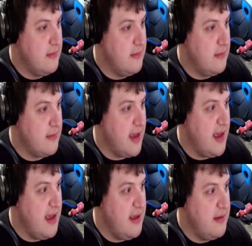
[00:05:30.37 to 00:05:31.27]

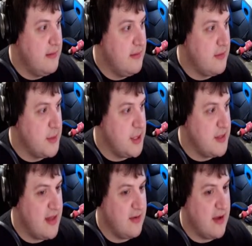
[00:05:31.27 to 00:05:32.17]
Okay, so she's
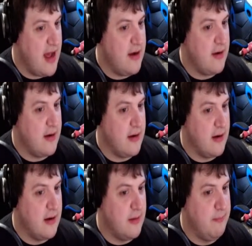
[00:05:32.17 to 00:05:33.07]
either got
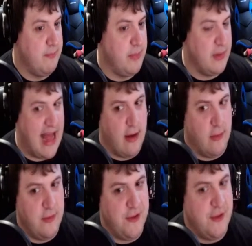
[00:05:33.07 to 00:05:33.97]
her
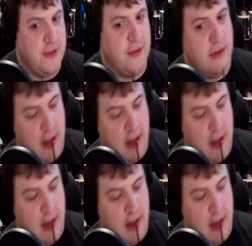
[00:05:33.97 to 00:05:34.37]
blouse,